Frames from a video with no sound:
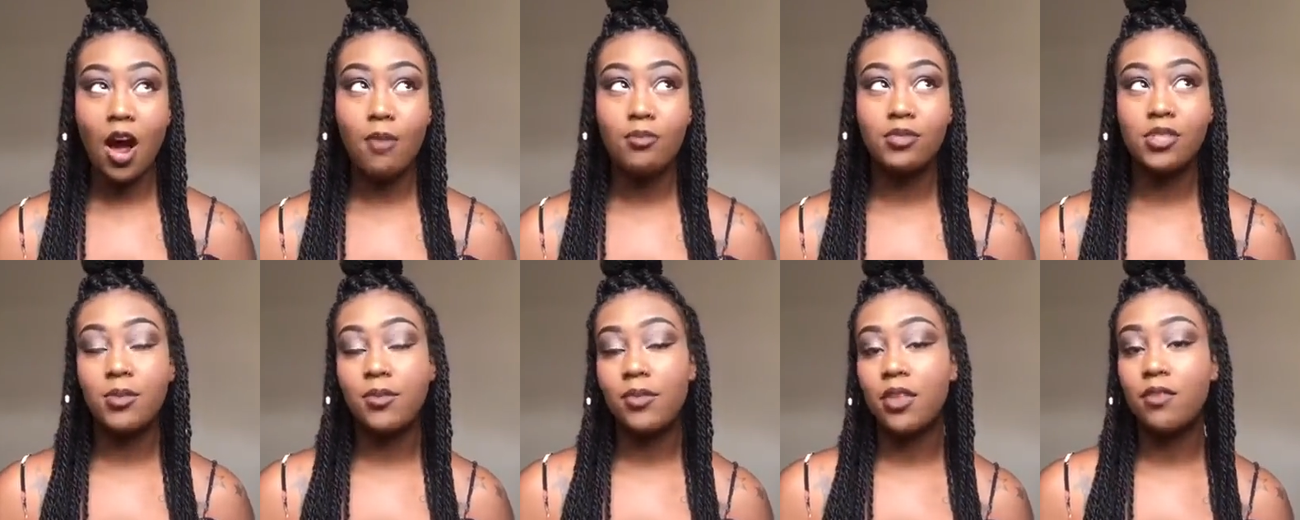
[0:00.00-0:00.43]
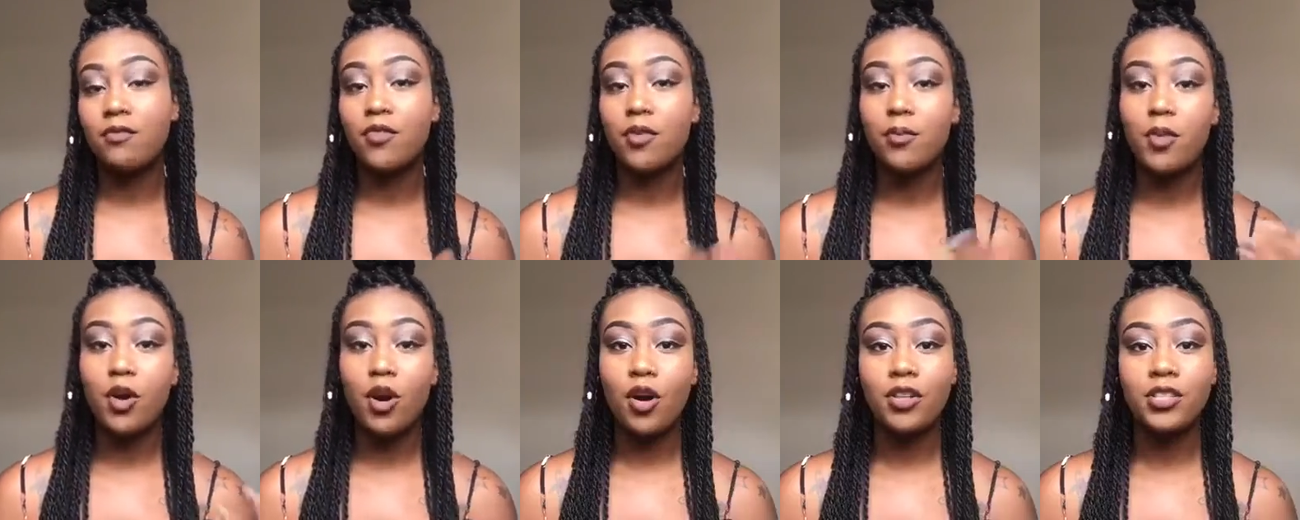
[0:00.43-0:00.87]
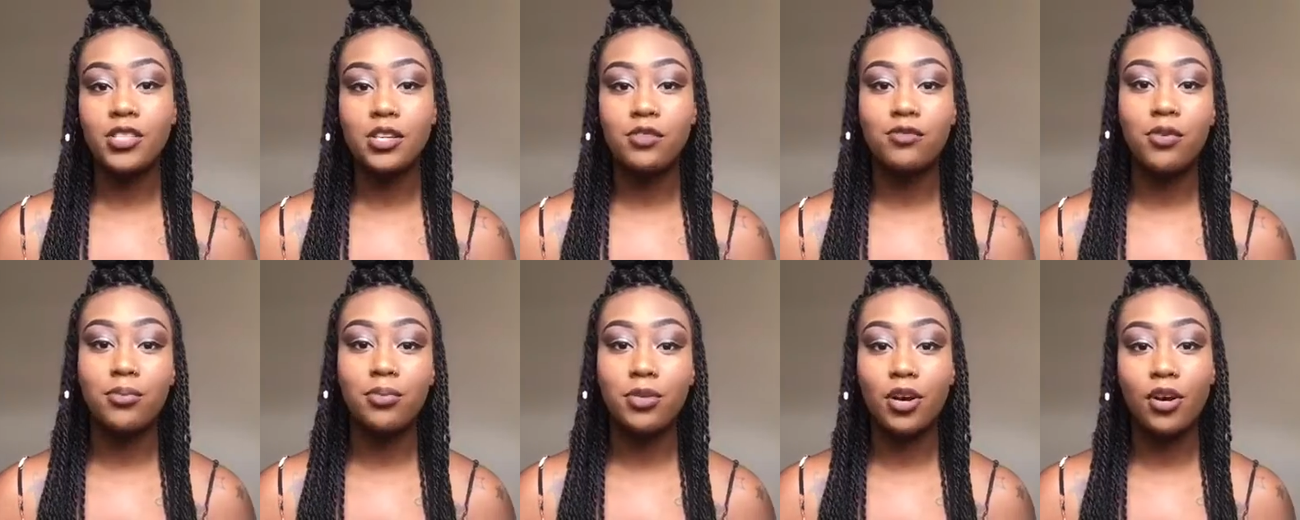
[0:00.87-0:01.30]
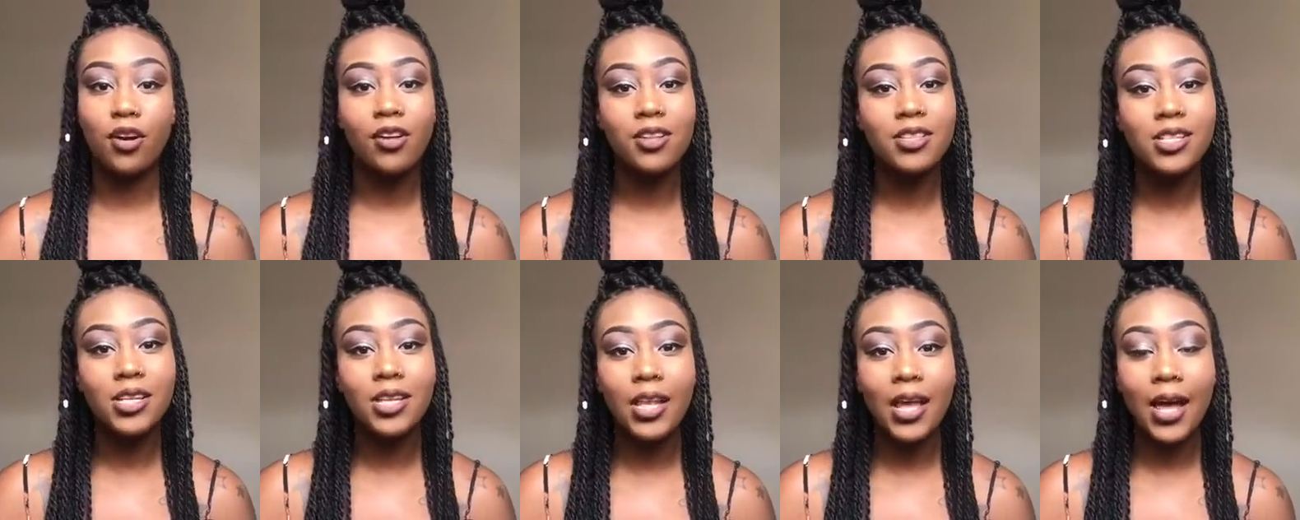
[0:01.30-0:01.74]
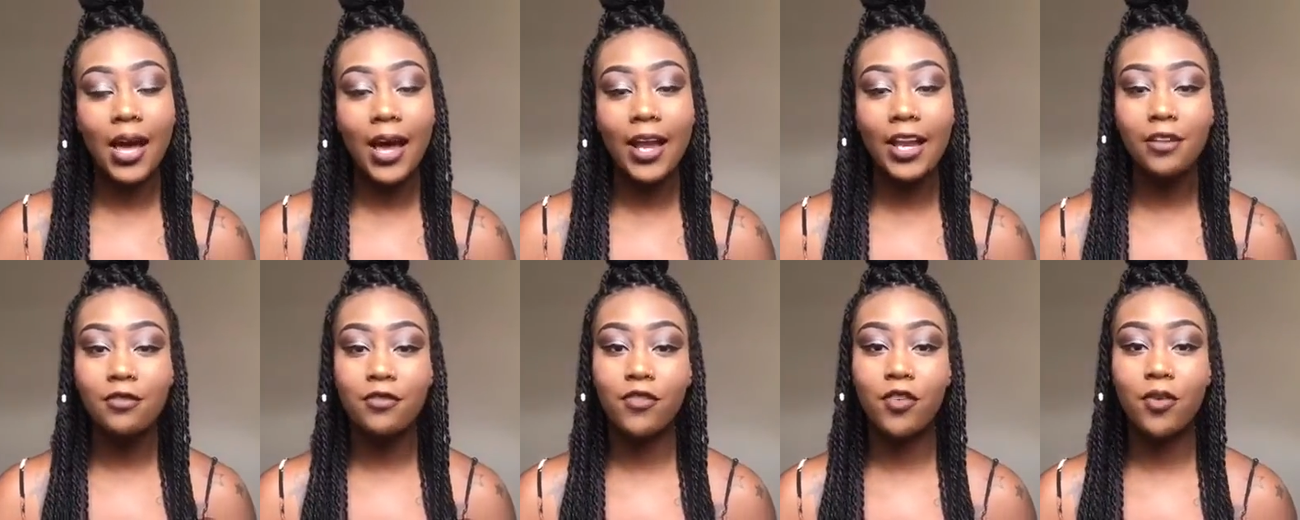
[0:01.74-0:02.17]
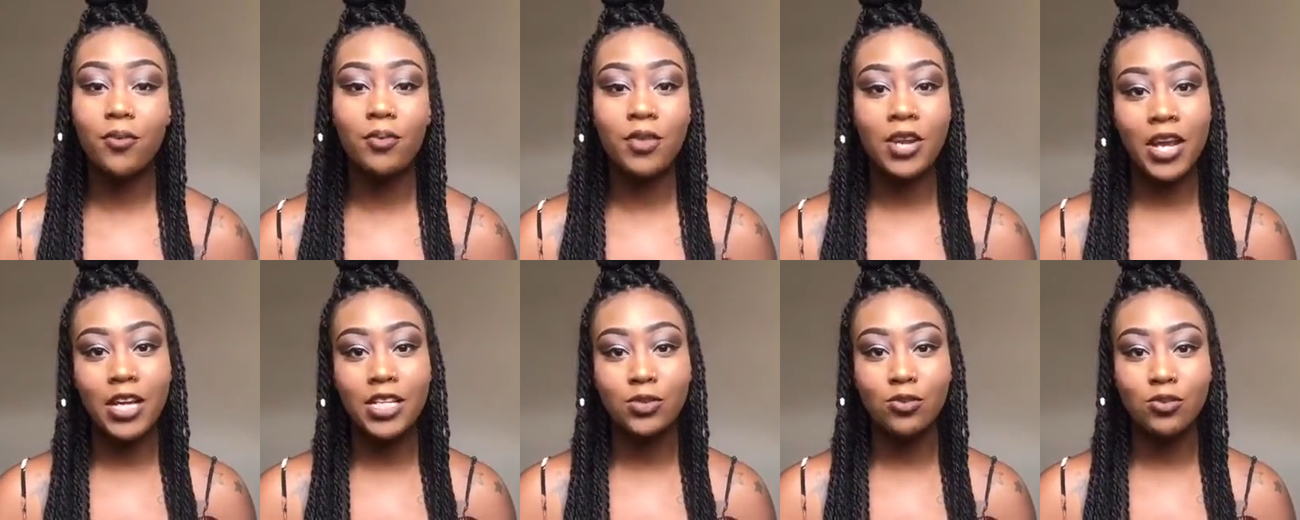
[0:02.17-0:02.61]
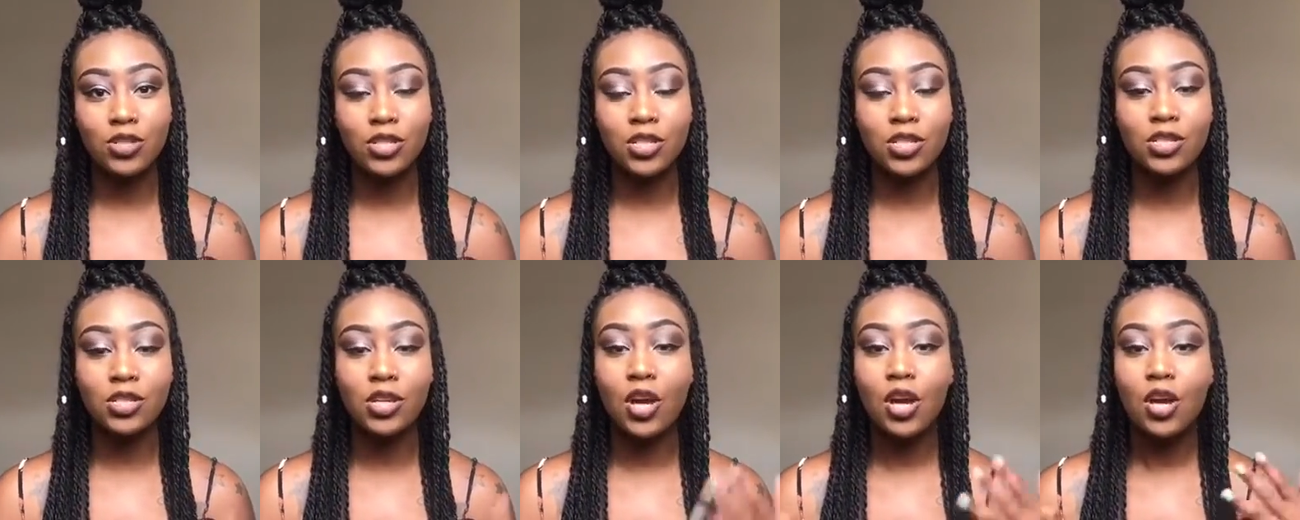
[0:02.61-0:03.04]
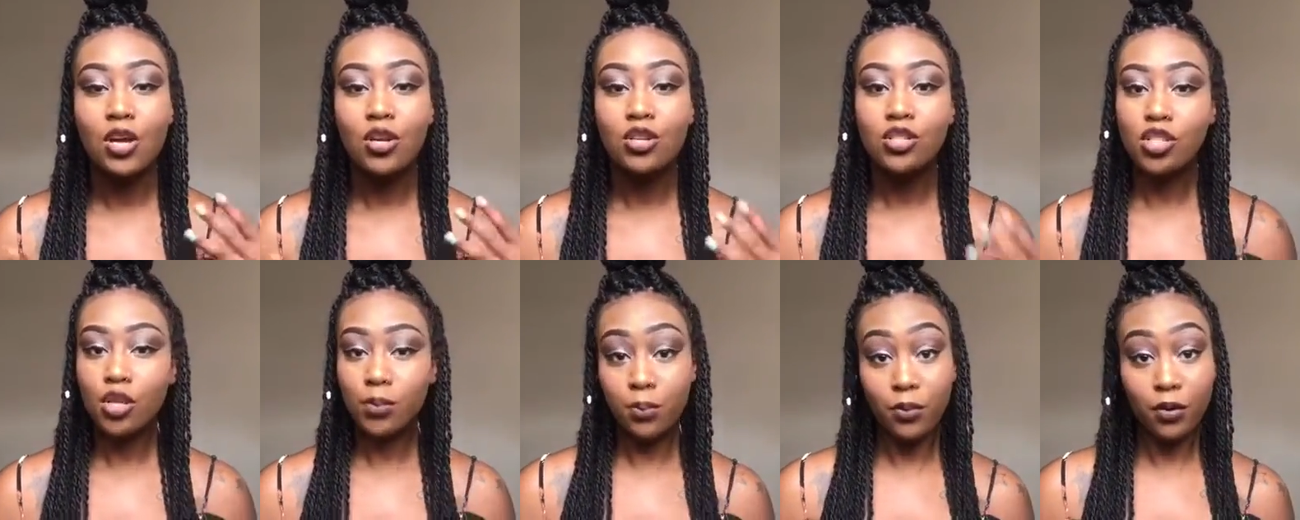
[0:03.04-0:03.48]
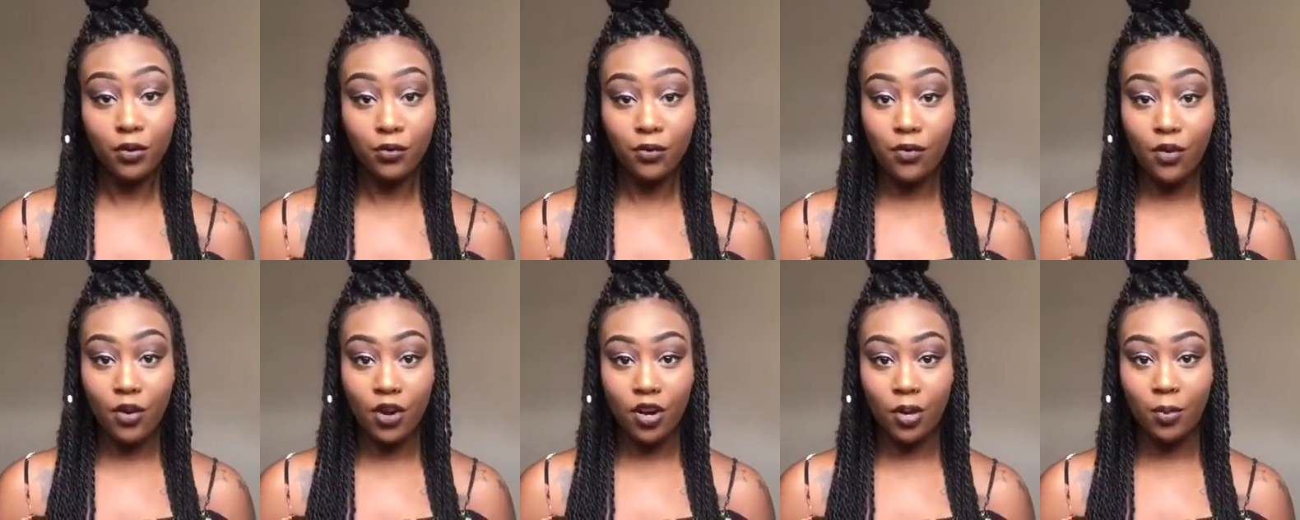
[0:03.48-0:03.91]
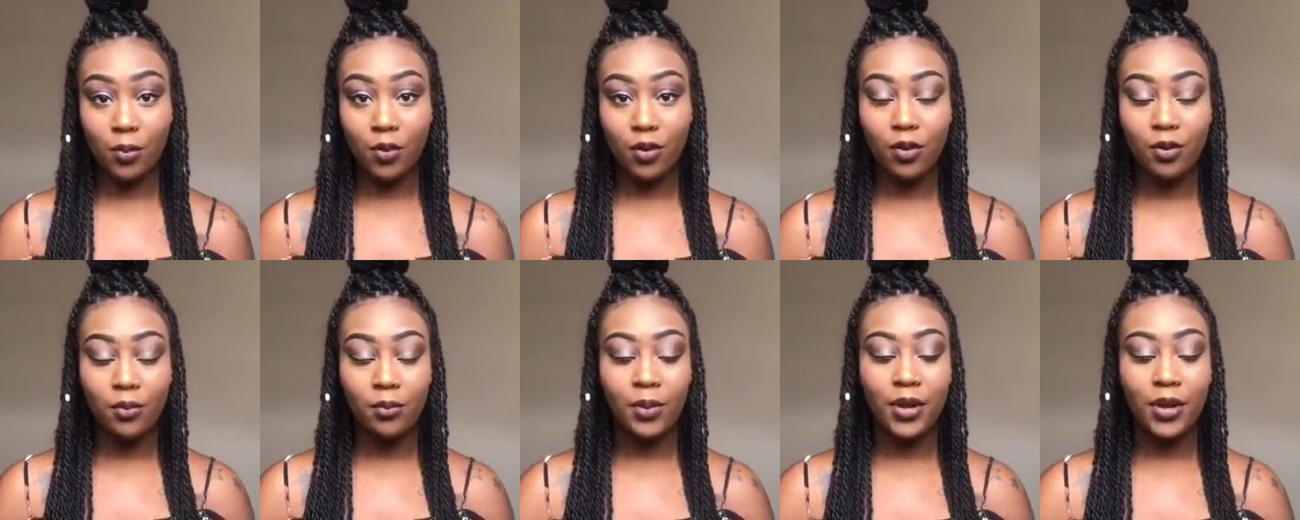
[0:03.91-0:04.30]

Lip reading: some of them from Ulta, from the Ulta line, and from NYX, which is super affordable.